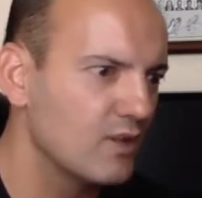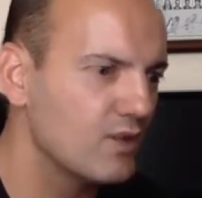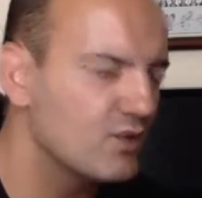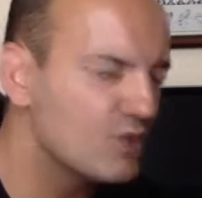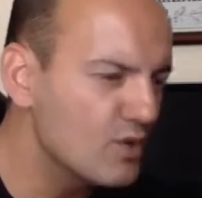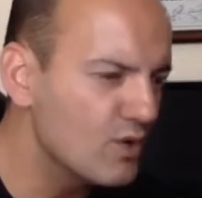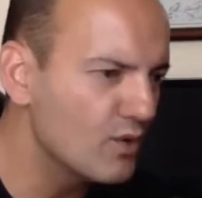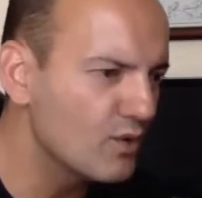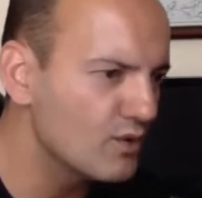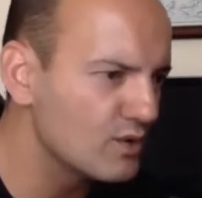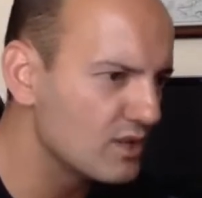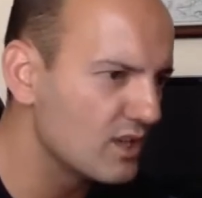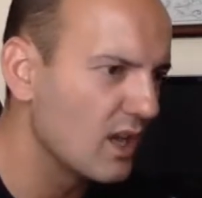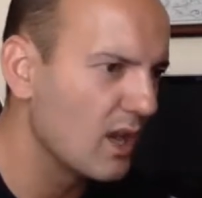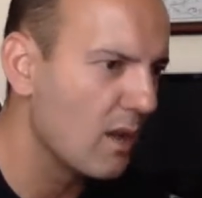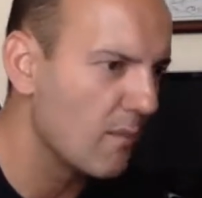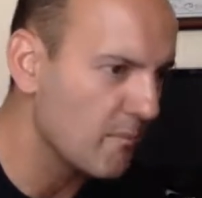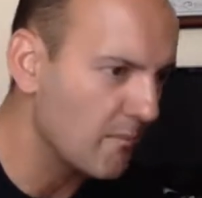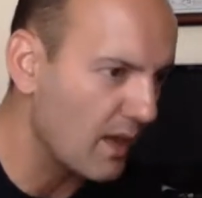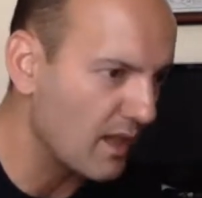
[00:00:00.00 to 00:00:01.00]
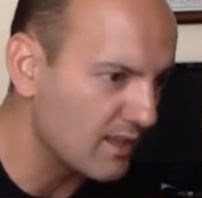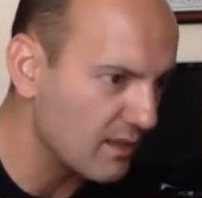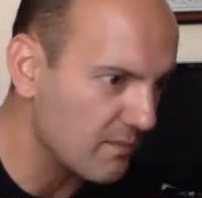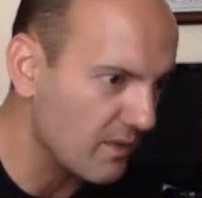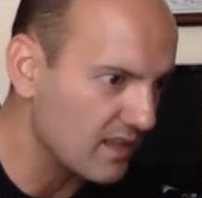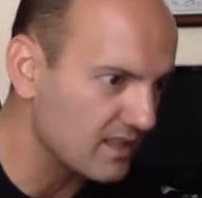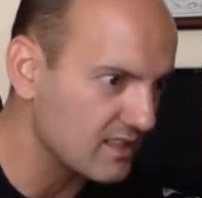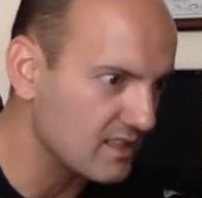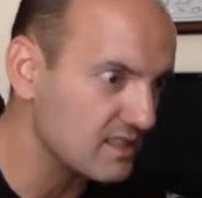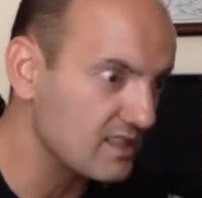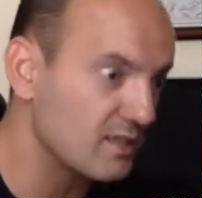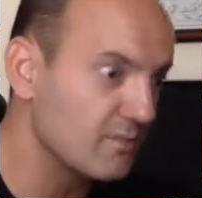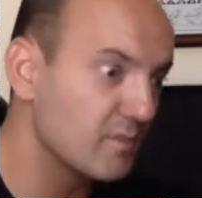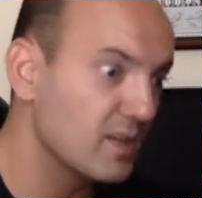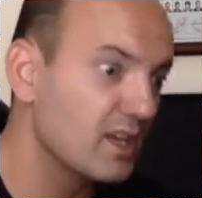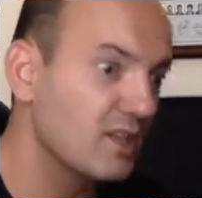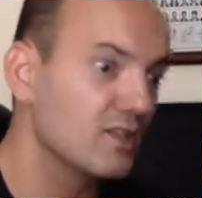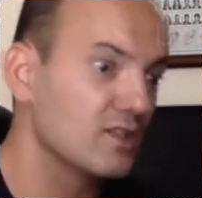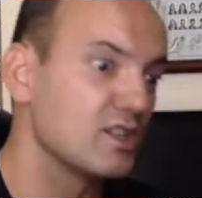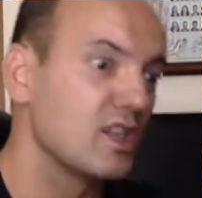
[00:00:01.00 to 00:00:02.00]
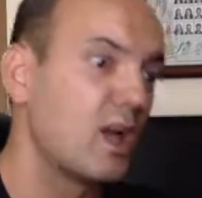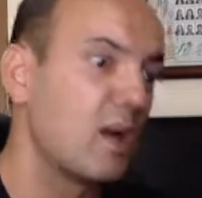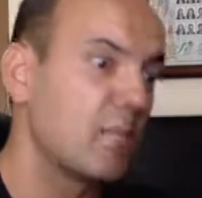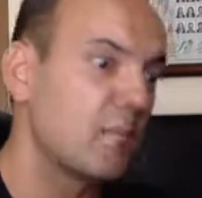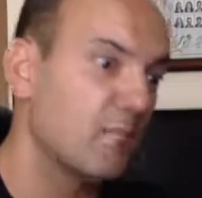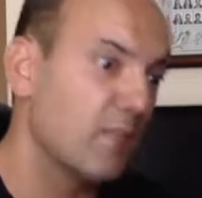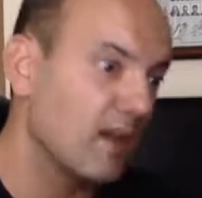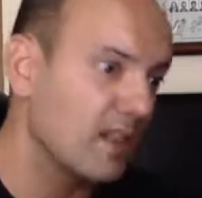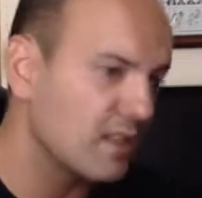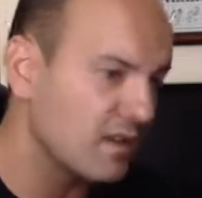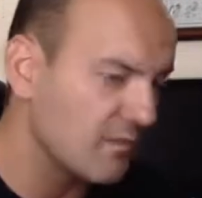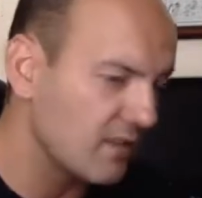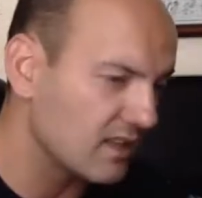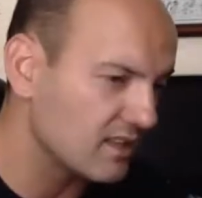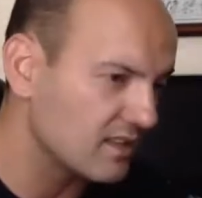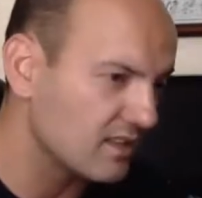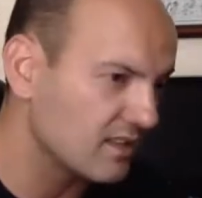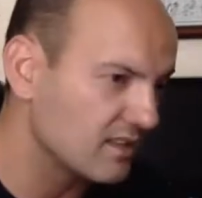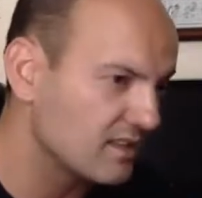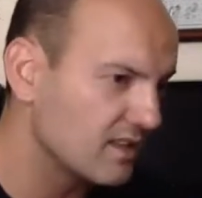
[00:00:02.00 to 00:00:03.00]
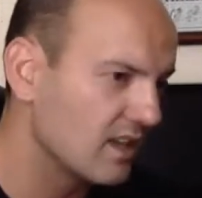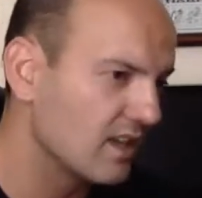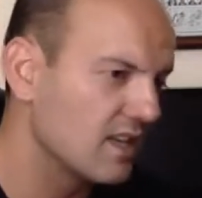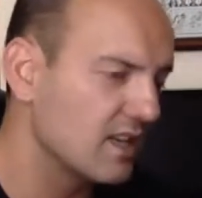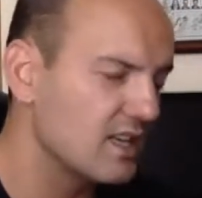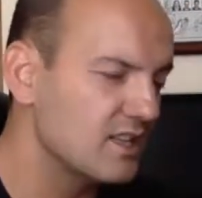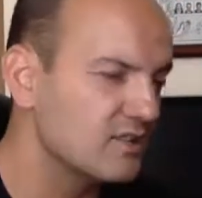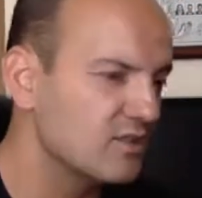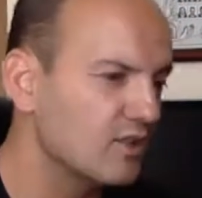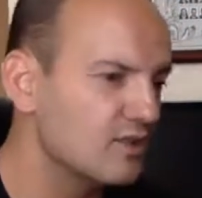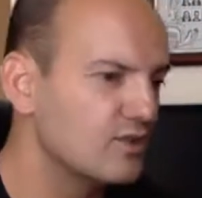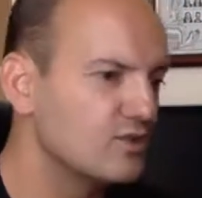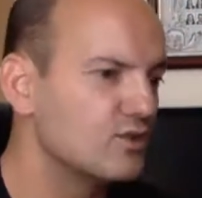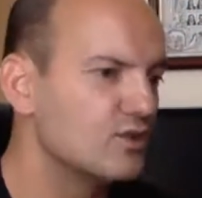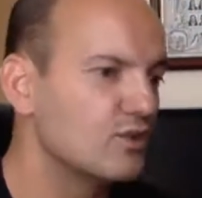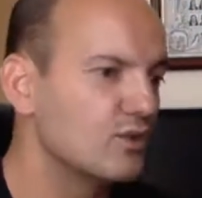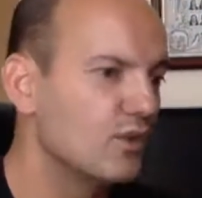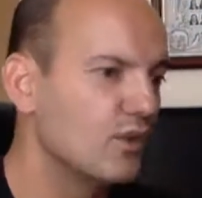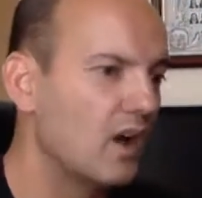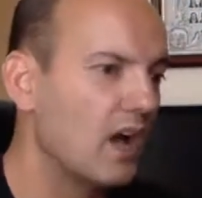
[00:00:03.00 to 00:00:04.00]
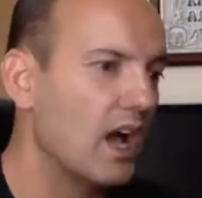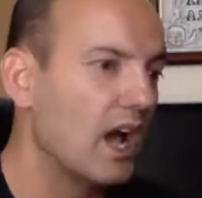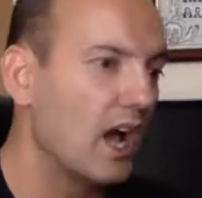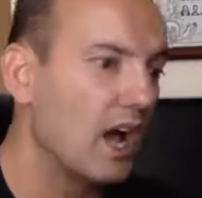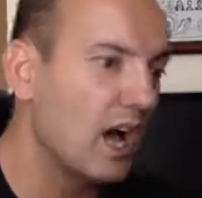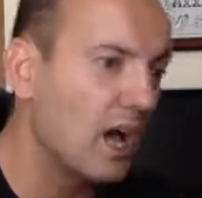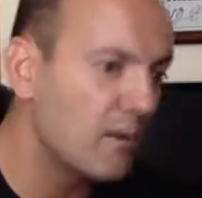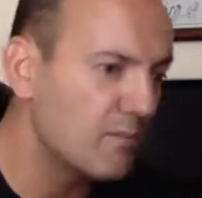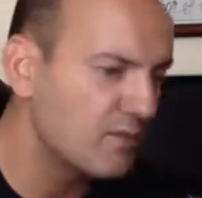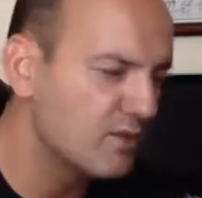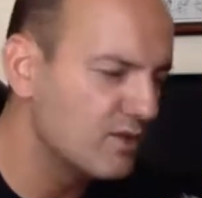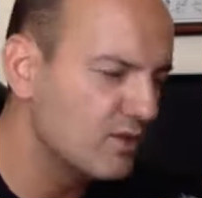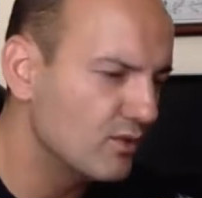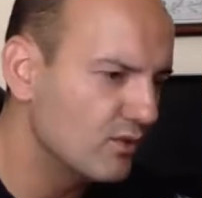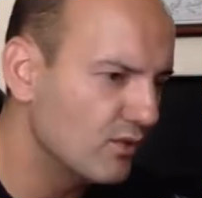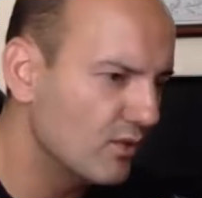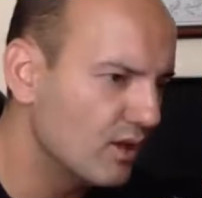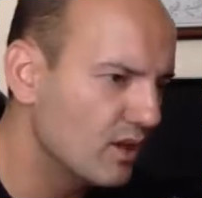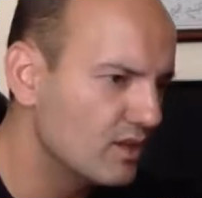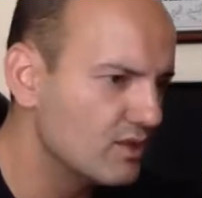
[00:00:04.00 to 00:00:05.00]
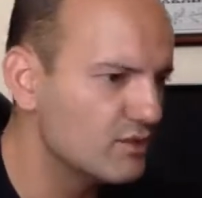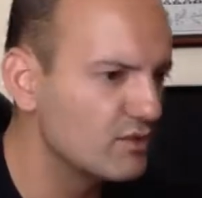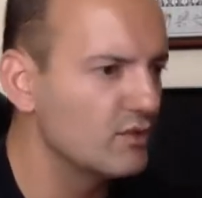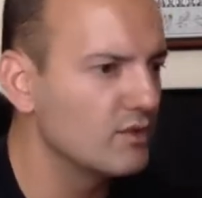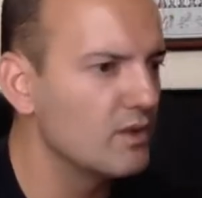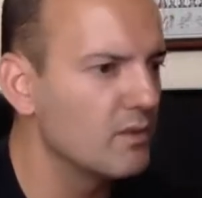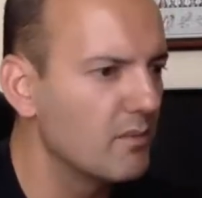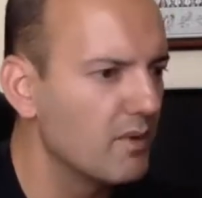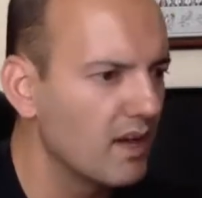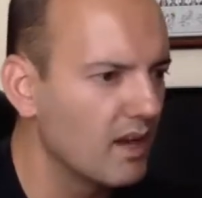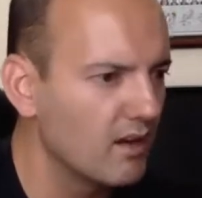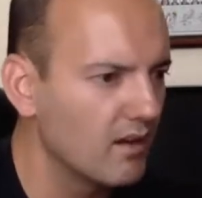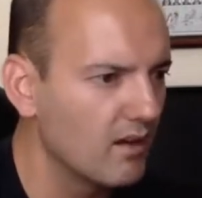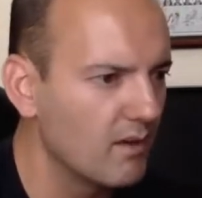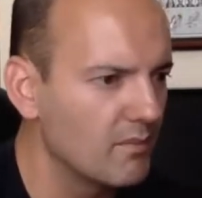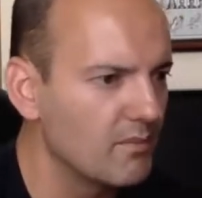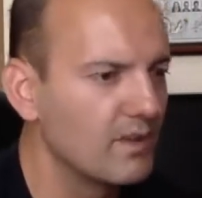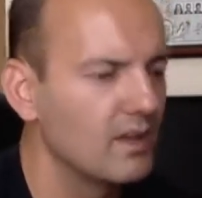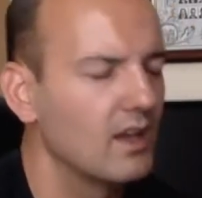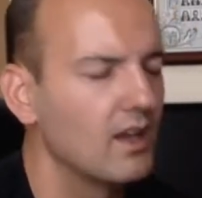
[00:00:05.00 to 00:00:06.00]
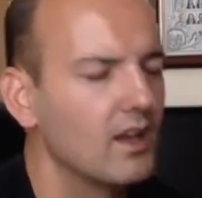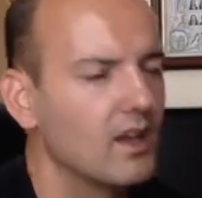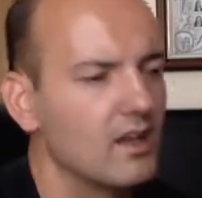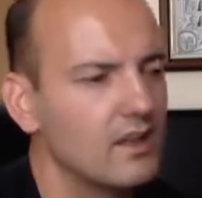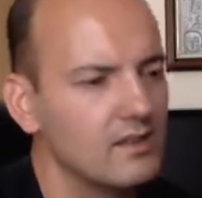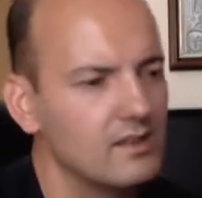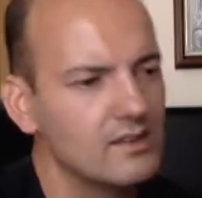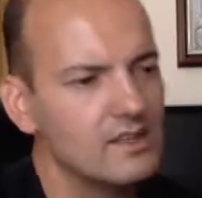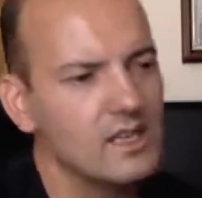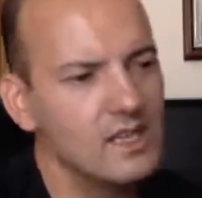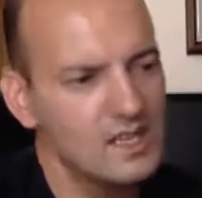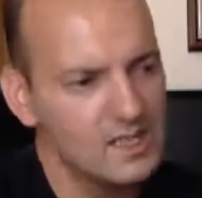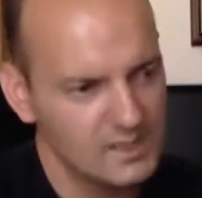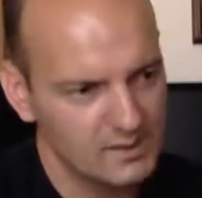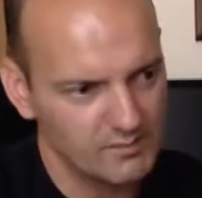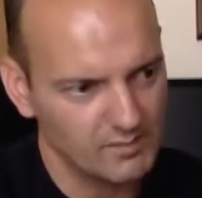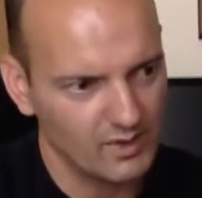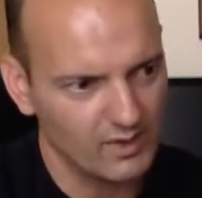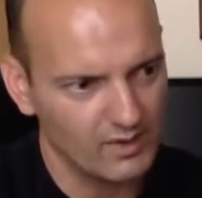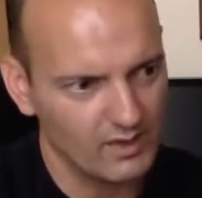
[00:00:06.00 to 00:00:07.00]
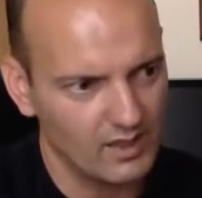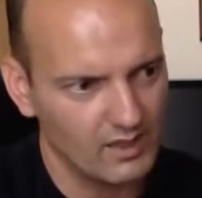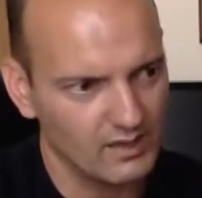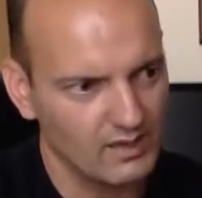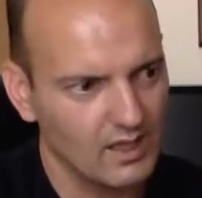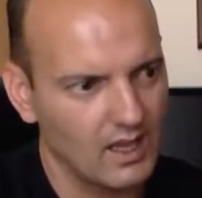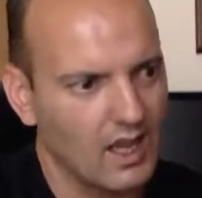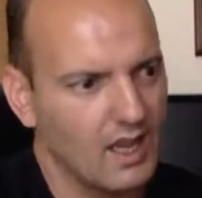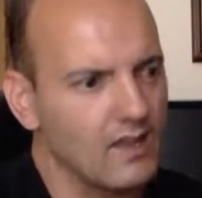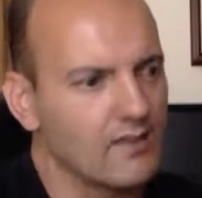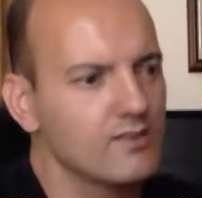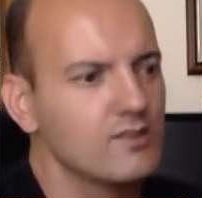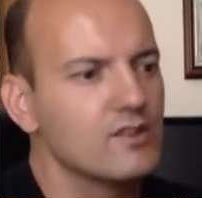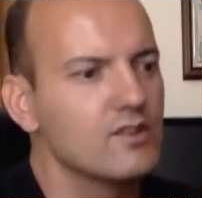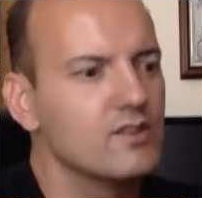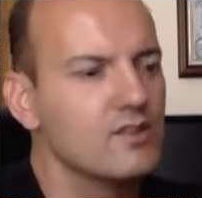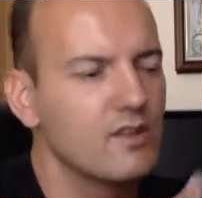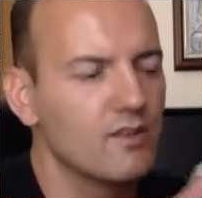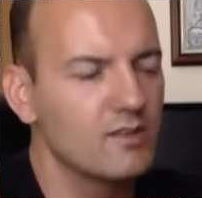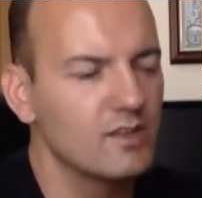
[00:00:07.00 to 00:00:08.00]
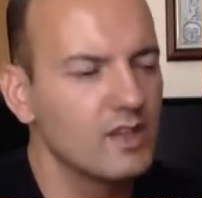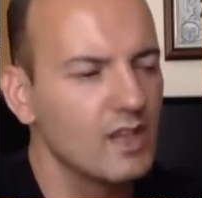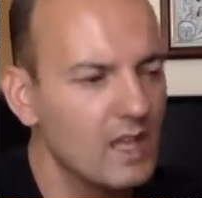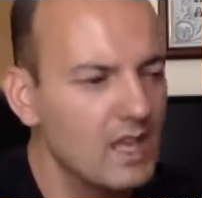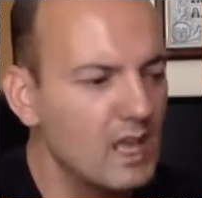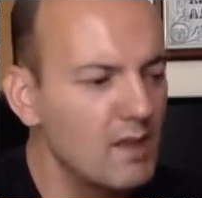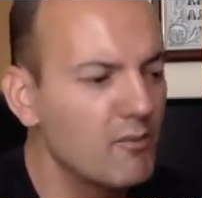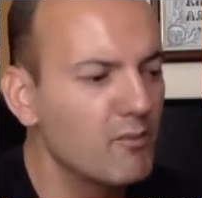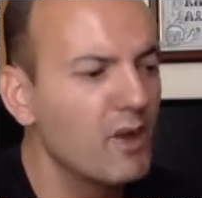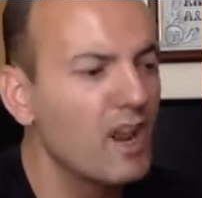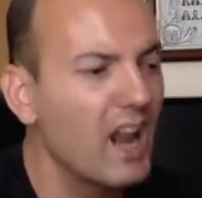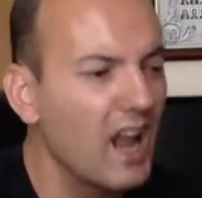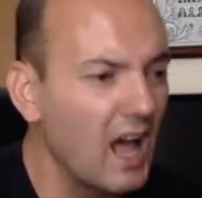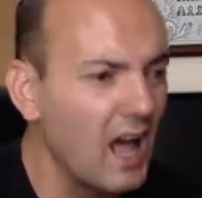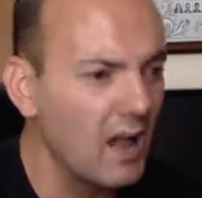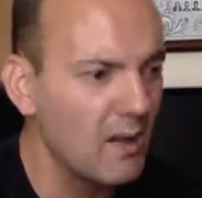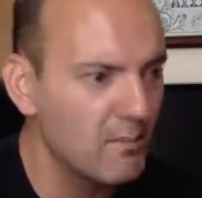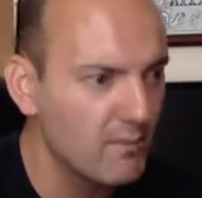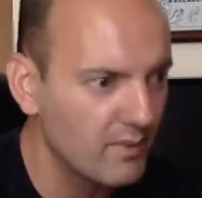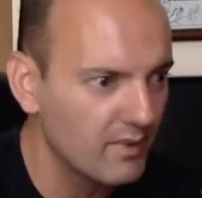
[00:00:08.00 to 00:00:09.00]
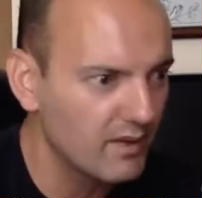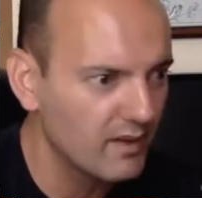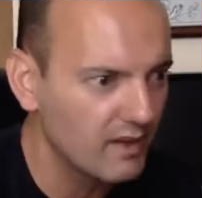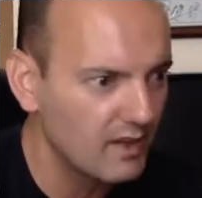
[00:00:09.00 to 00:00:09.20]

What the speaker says: use mathematics, because mathematics is going to help you to develop this project, and it will help.